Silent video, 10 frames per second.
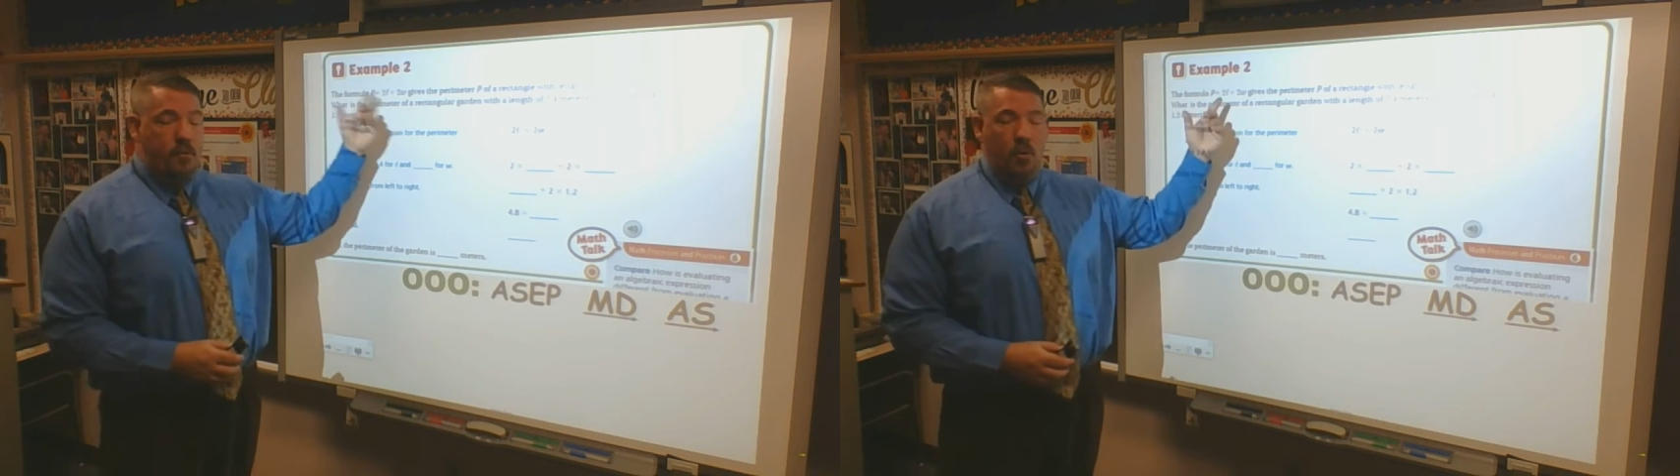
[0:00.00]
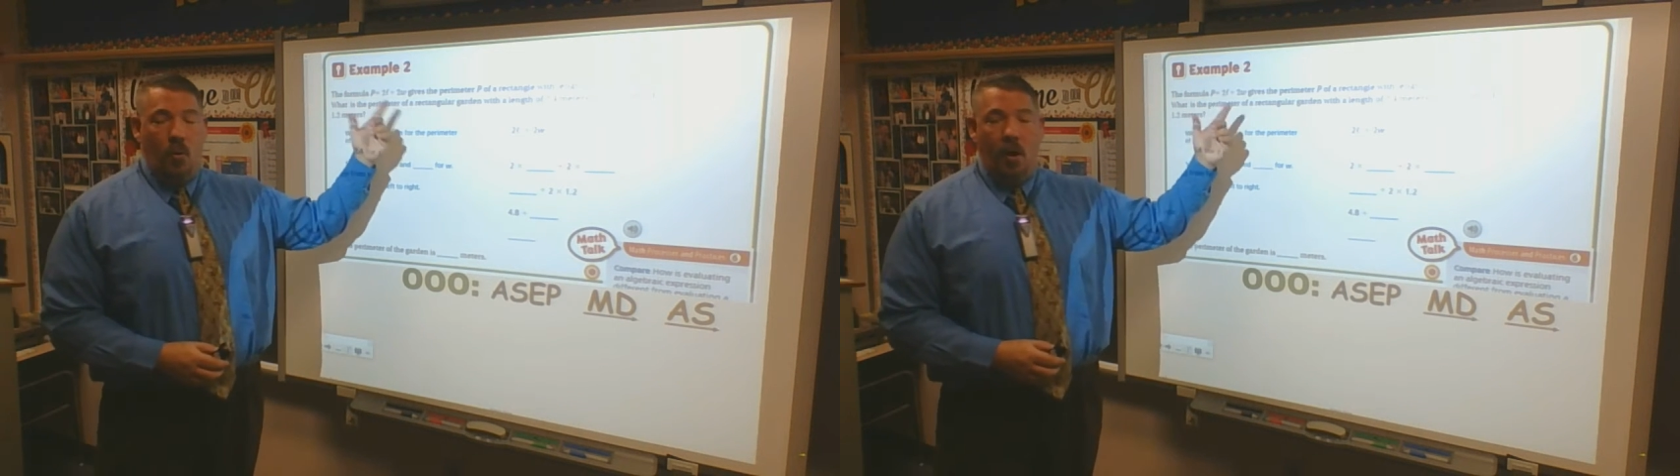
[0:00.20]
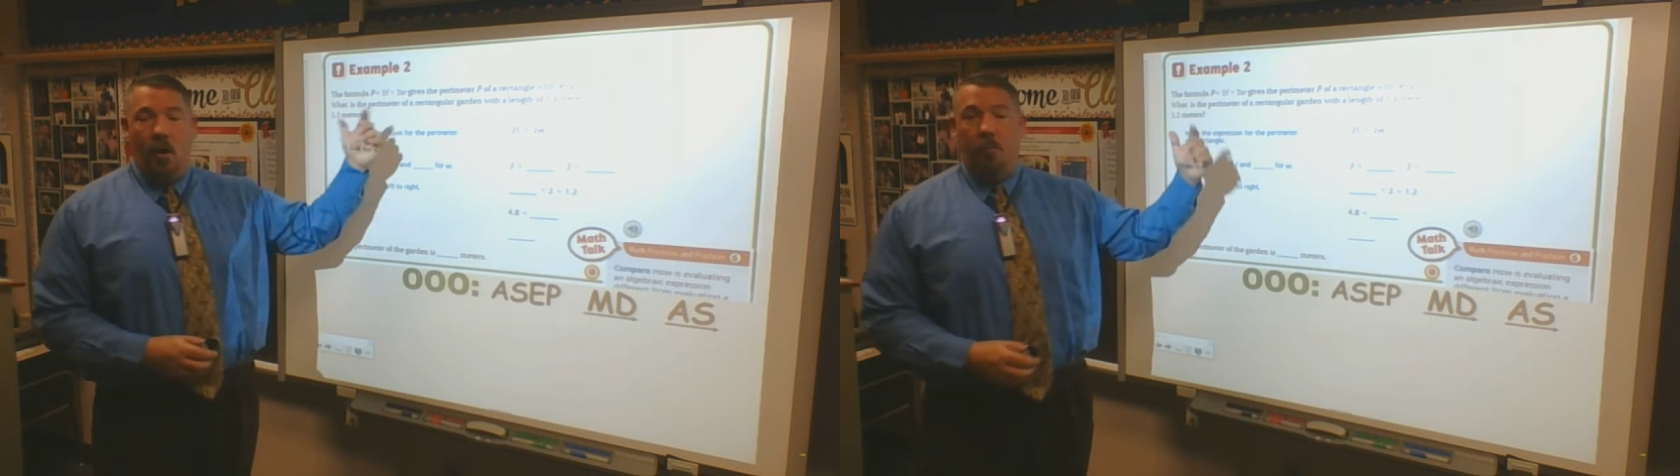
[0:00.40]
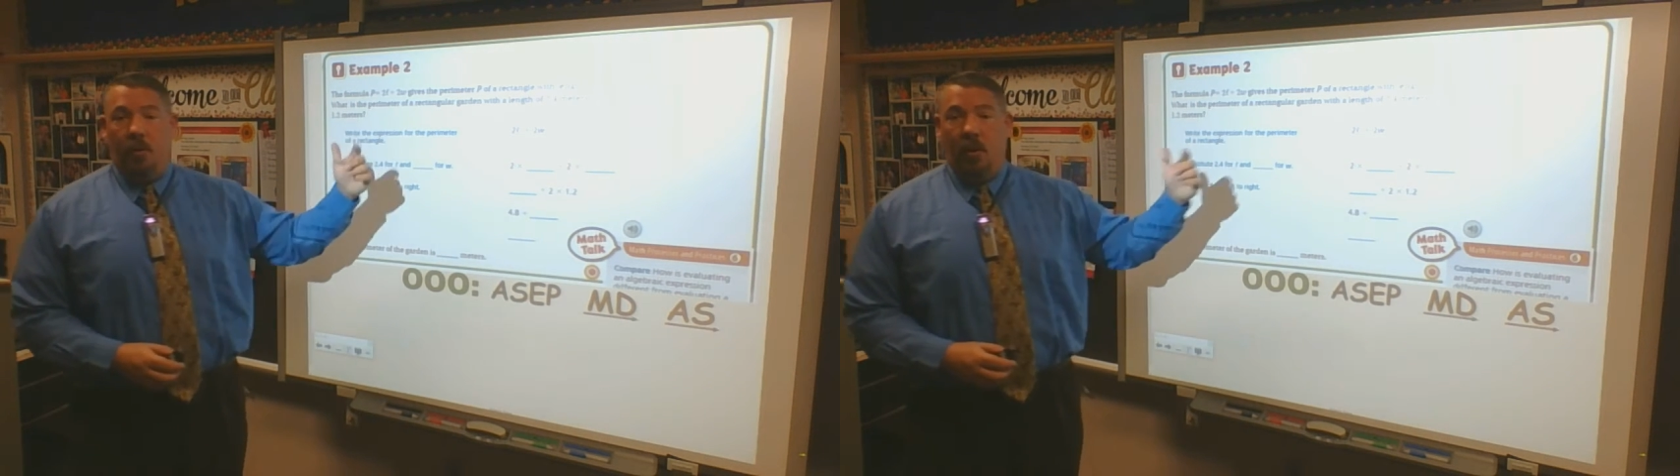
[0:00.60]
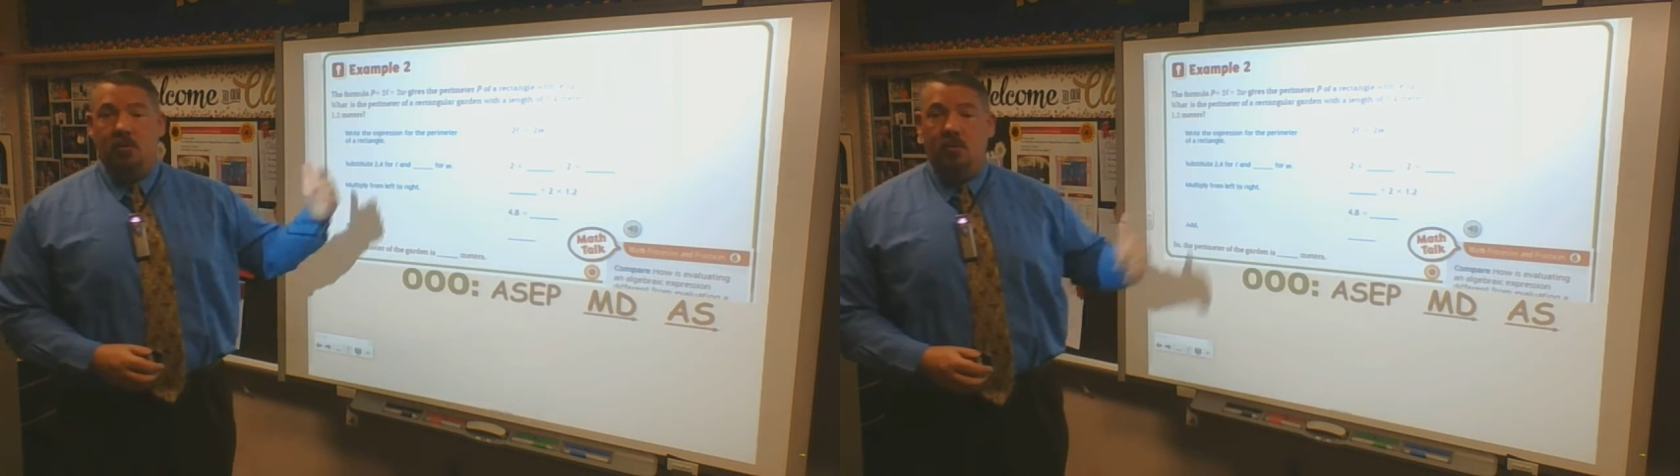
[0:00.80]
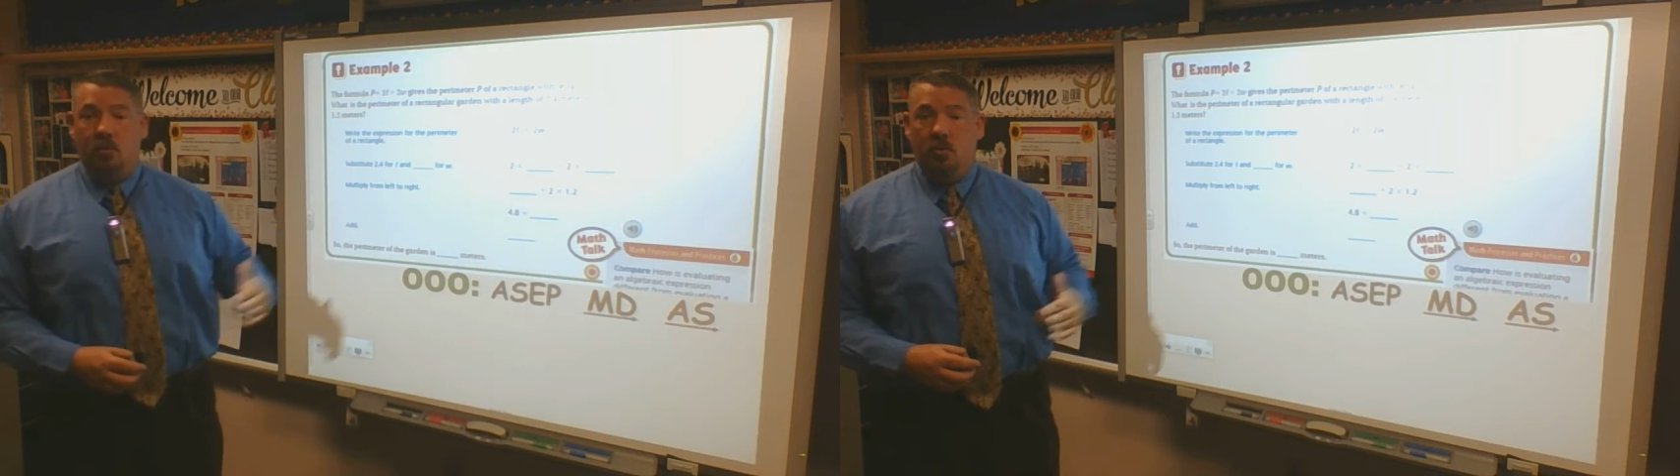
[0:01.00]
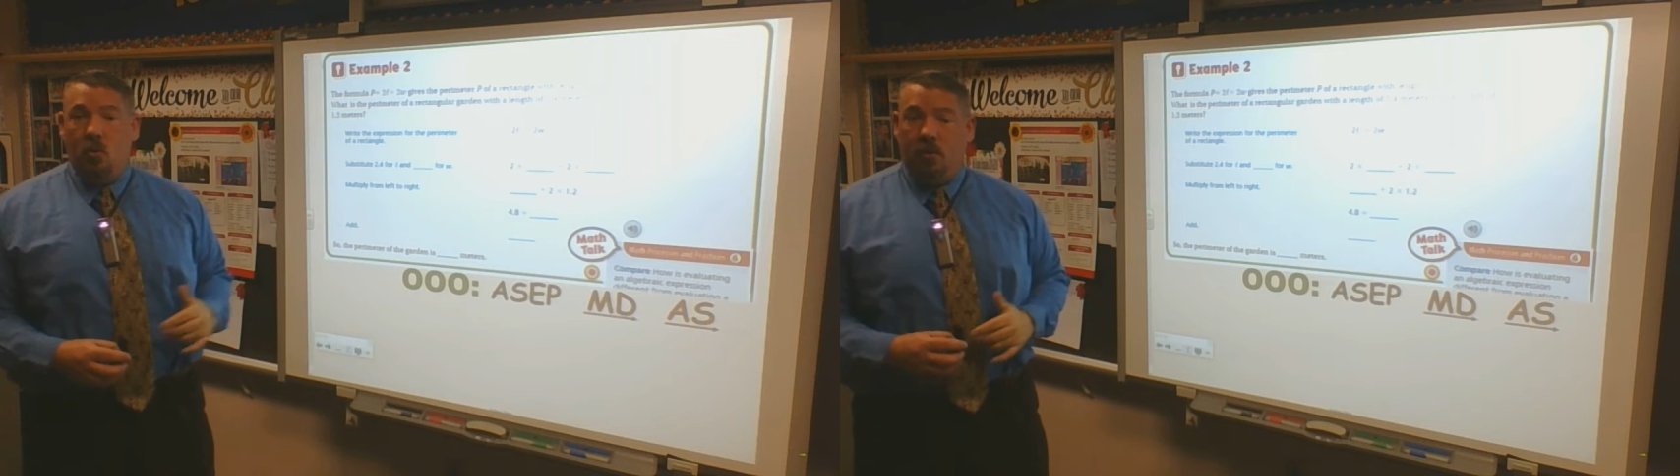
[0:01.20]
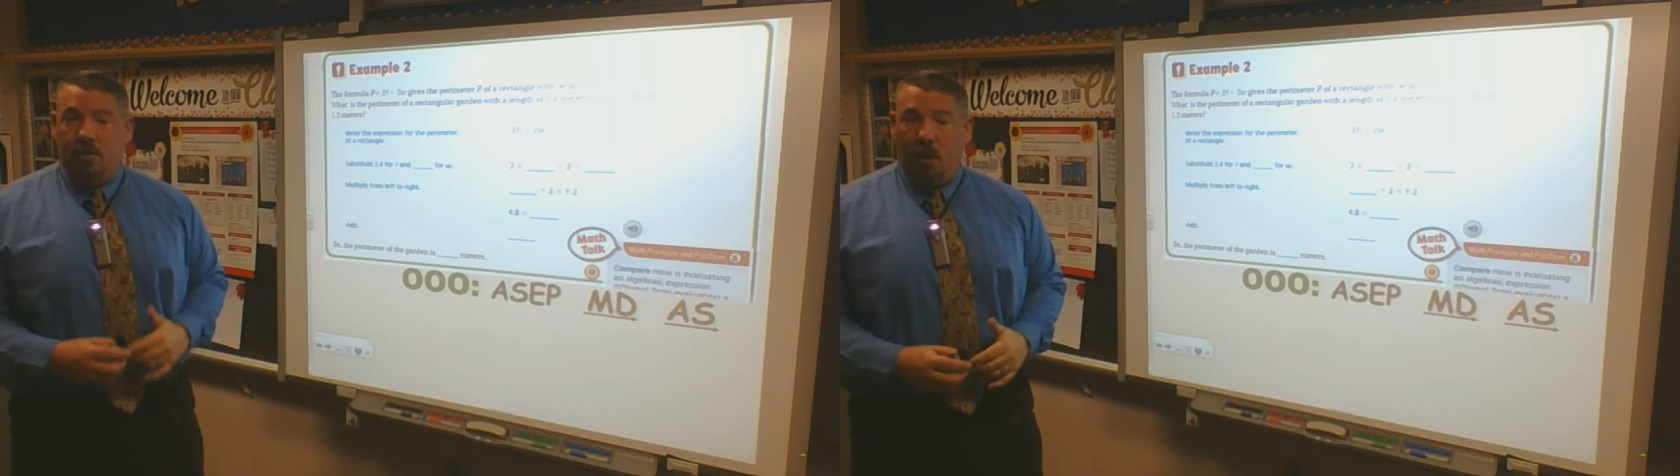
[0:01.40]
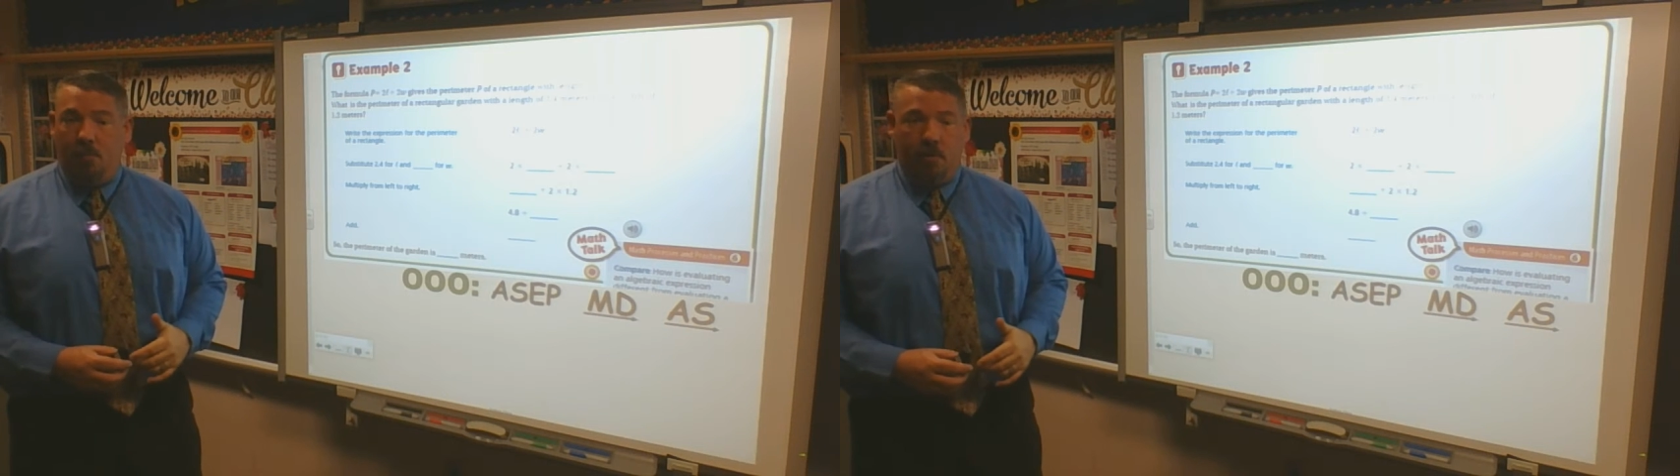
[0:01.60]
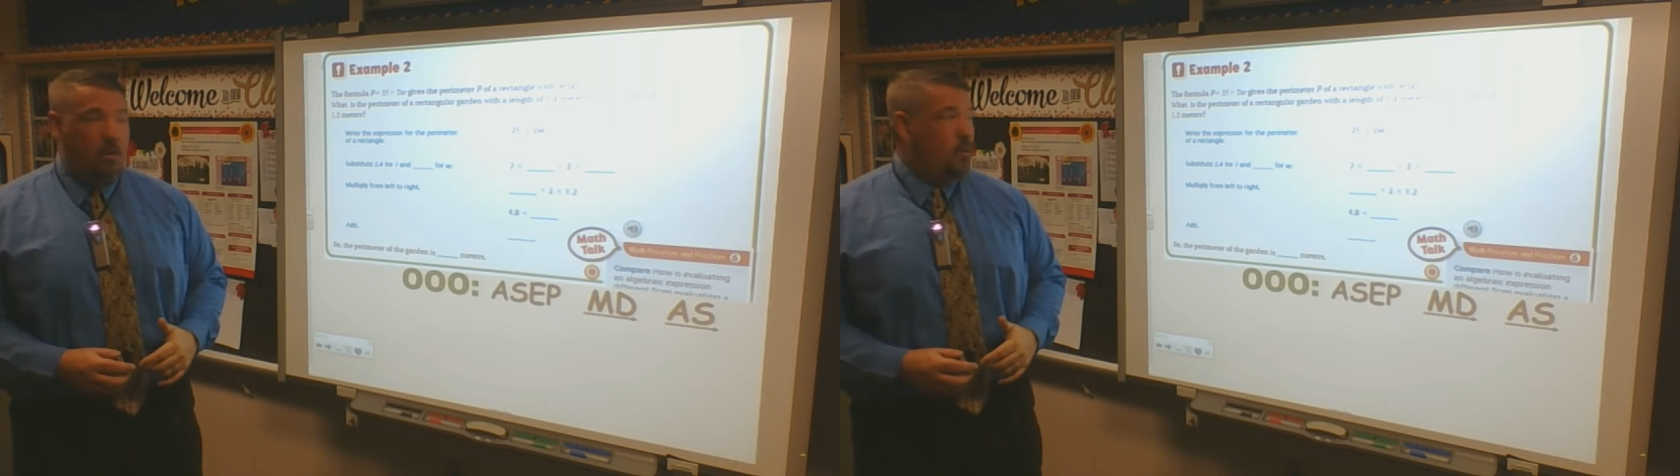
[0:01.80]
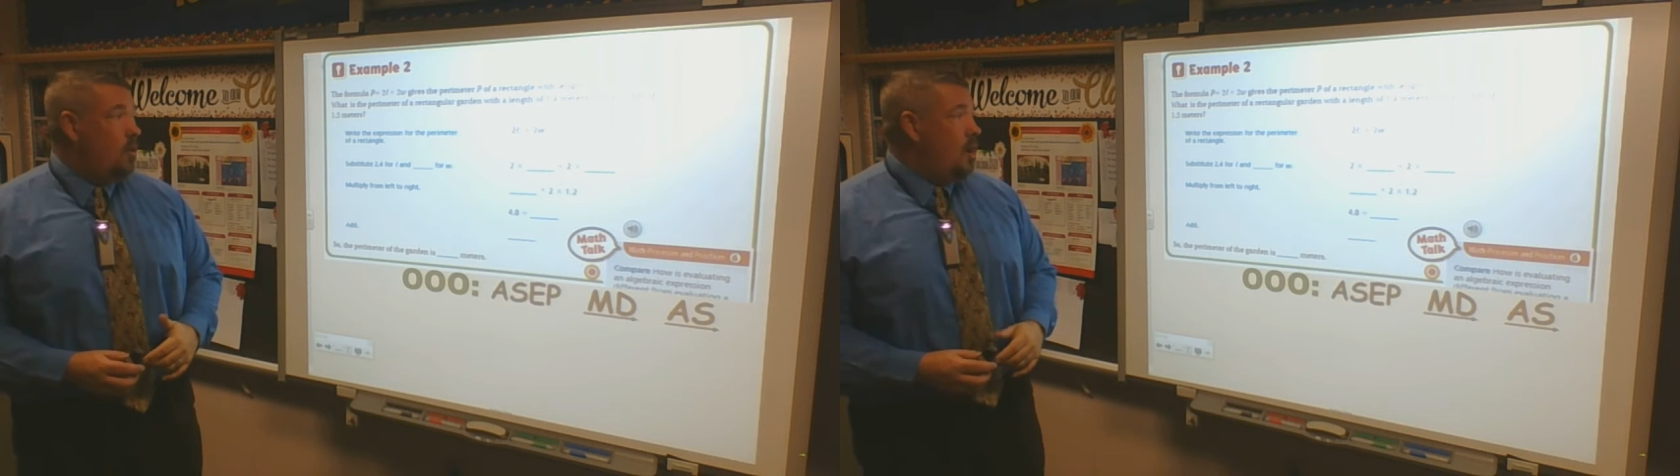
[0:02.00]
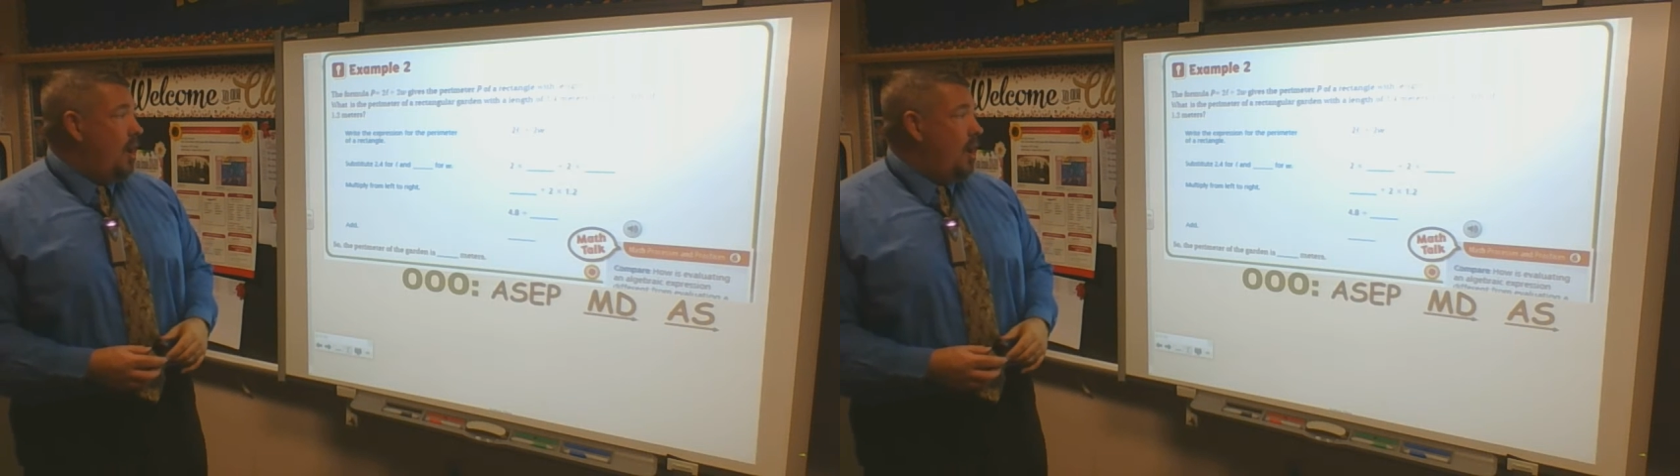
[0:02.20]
2L plus 2W